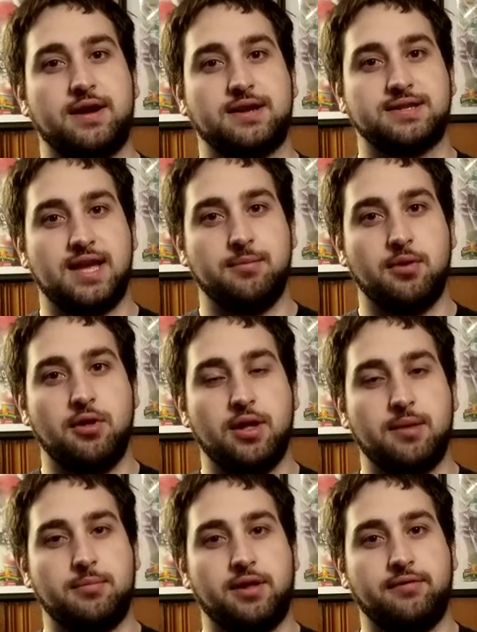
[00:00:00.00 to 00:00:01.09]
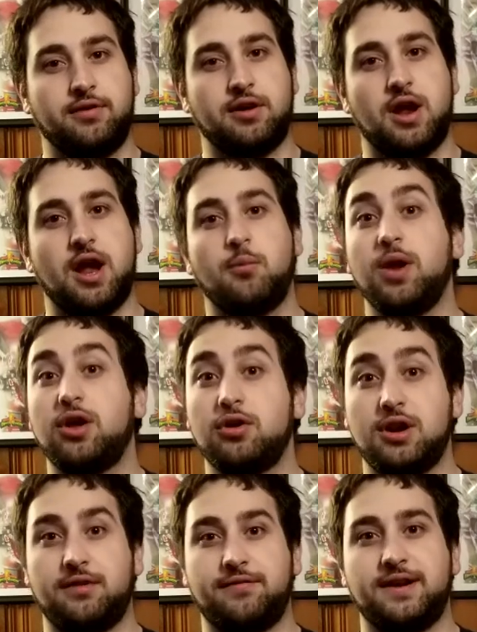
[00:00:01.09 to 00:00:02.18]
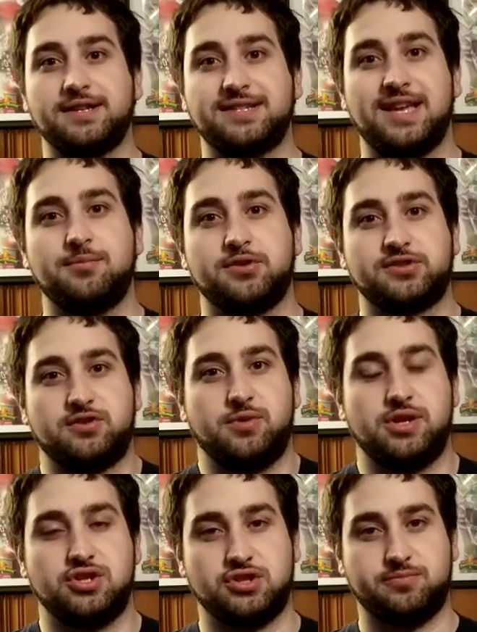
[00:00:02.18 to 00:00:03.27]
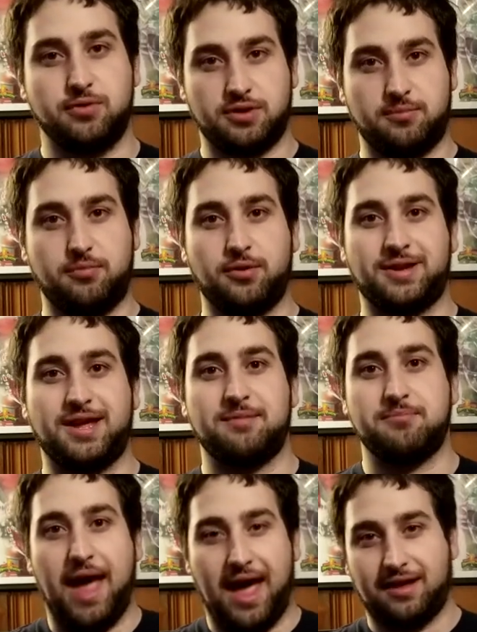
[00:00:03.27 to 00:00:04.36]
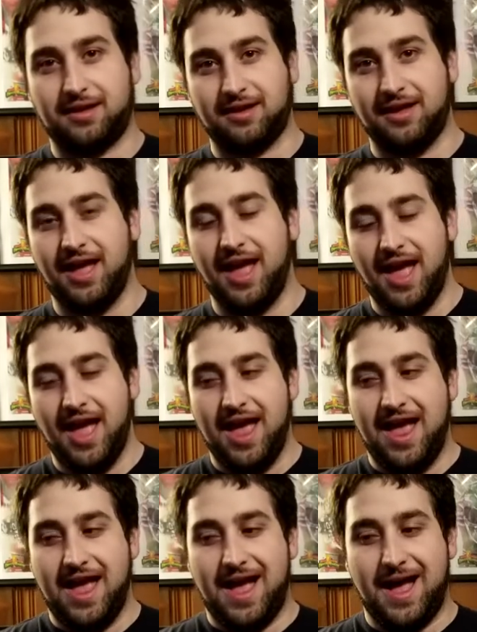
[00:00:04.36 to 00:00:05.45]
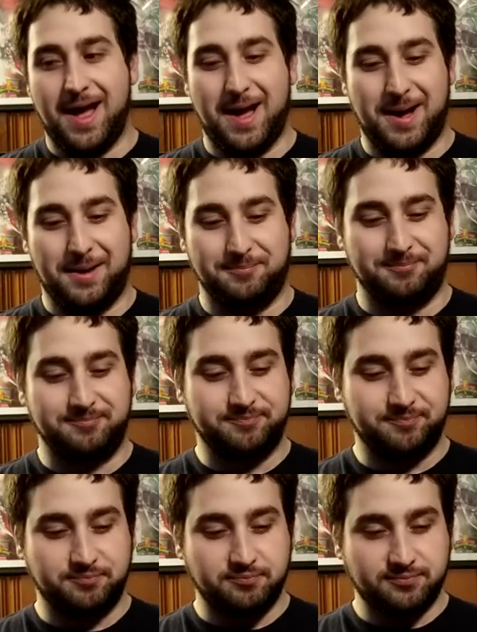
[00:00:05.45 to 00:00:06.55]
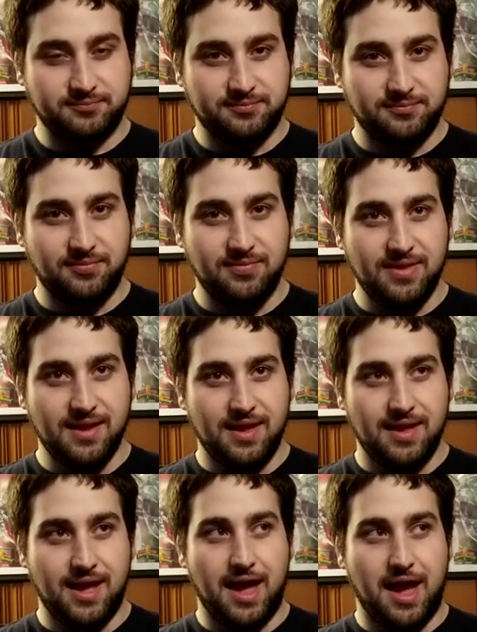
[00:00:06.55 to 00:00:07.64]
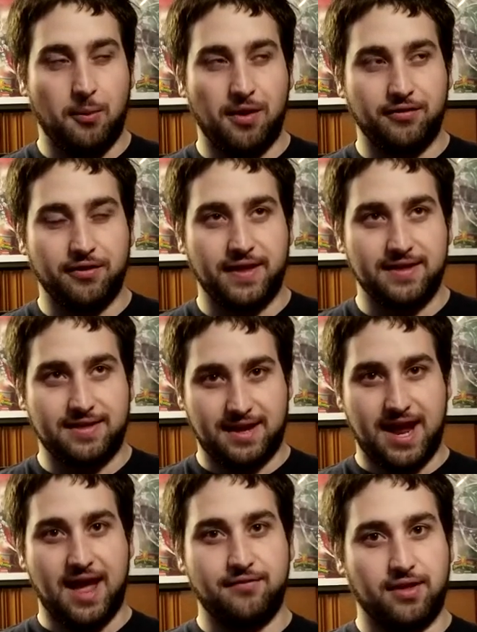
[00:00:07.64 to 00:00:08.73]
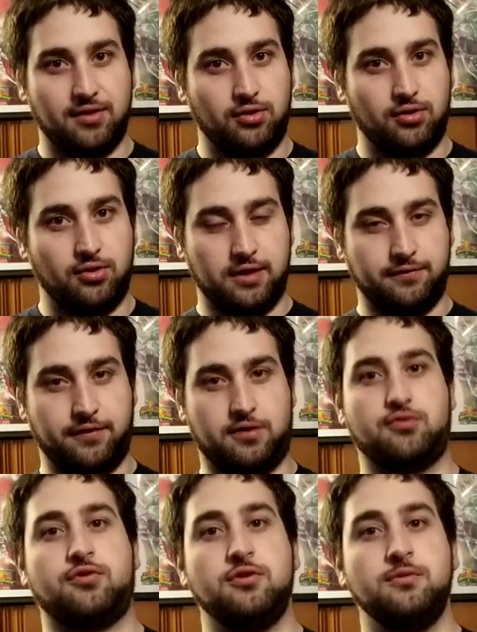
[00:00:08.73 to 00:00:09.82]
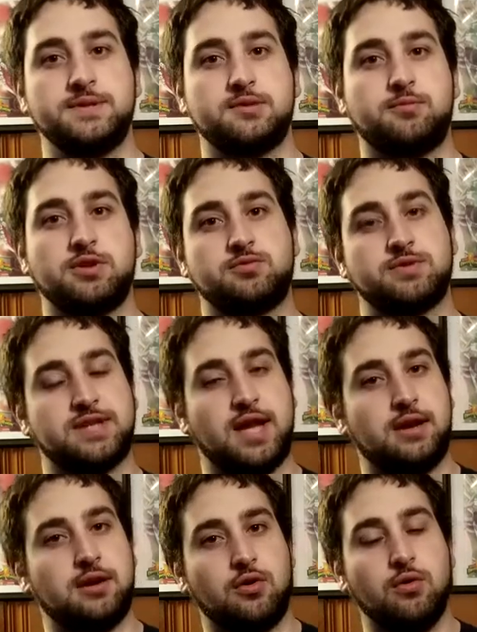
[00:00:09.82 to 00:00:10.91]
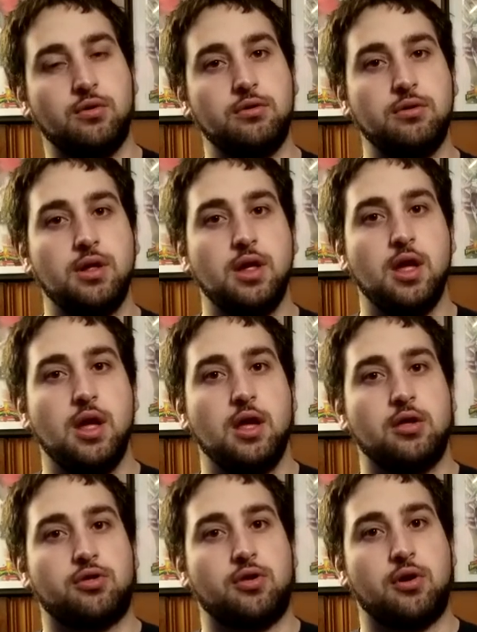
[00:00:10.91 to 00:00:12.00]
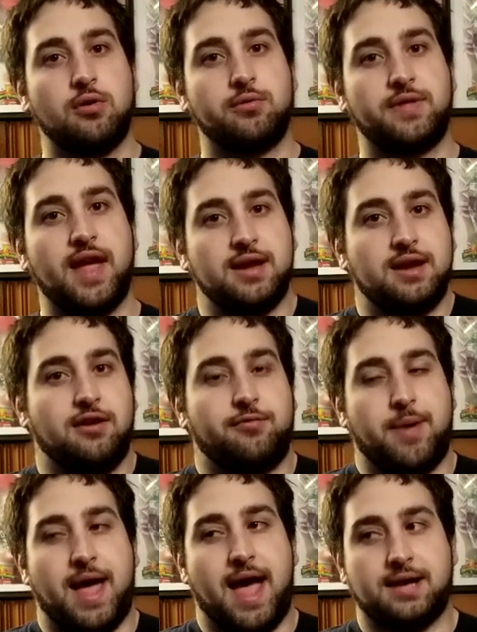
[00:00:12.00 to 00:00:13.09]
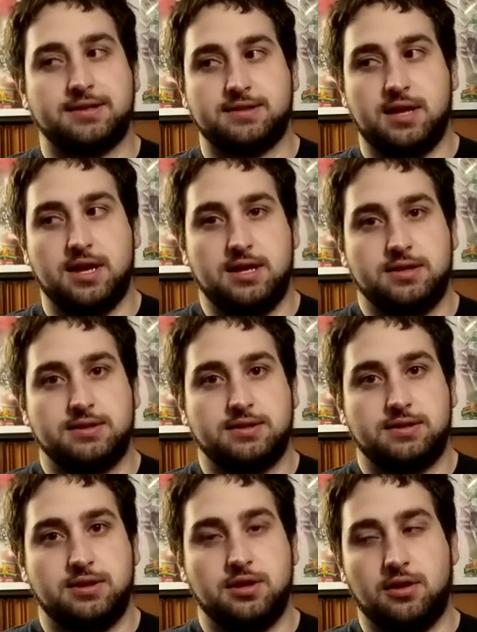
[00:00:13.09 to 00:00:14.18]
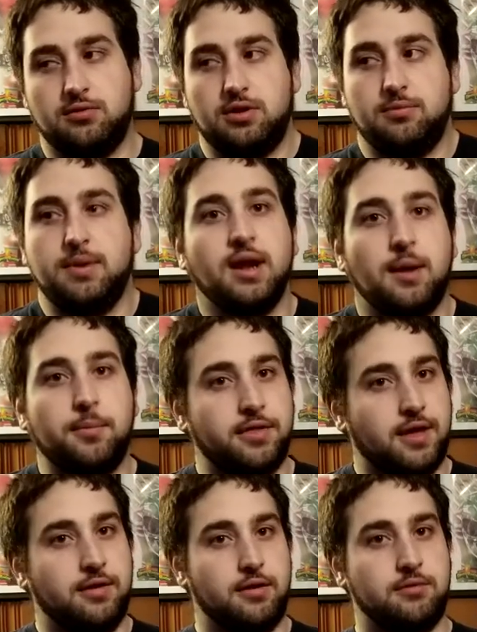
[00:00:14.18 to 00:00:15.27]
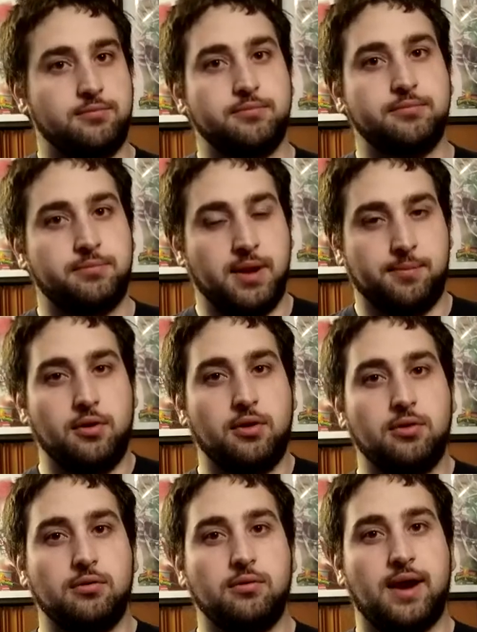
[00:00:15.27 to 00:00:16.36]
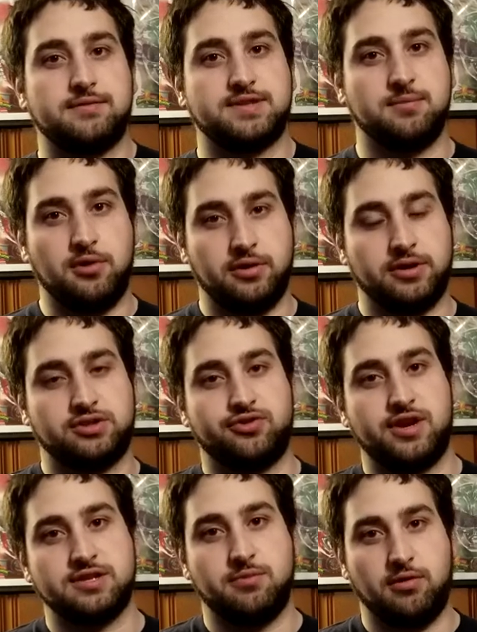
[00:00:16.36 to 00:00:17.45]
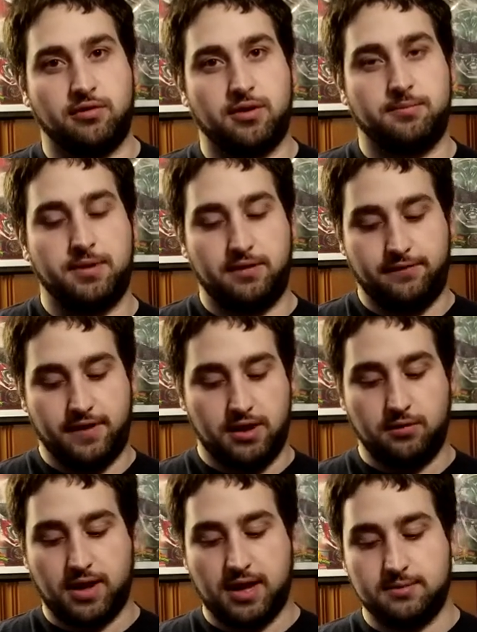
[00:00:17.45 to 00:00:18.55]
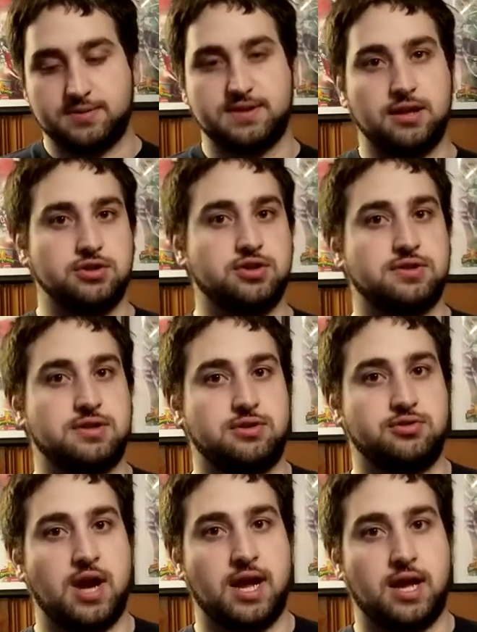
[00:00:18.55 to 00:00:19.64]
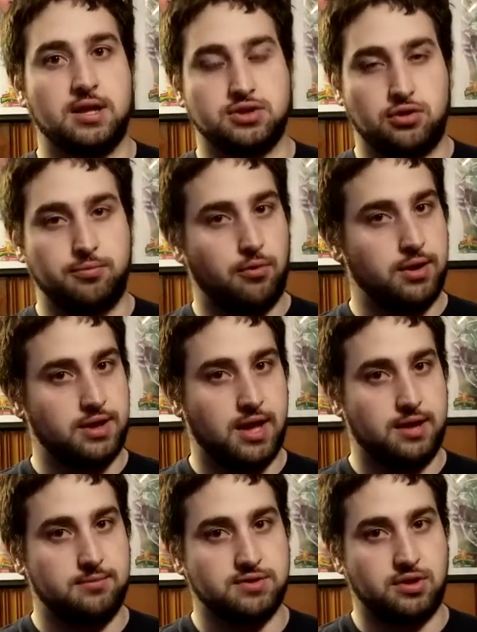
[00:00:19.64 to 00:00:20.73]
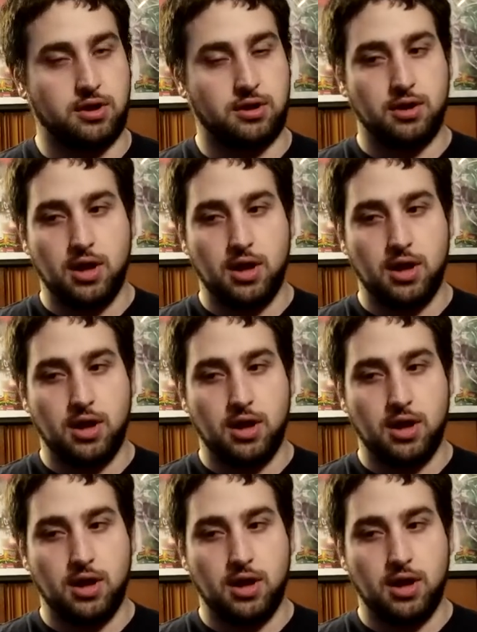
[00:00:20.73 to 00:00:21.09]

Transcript: a table, and believe it or not, we could not find a table, so we just put the board game back. Um, however, they did have a looking for groups, which was kind of cool. So the idea of PAX is, you know, you meet up with other people who have similar interests, whether it be video games, Dungeons and Dragons, or board games, or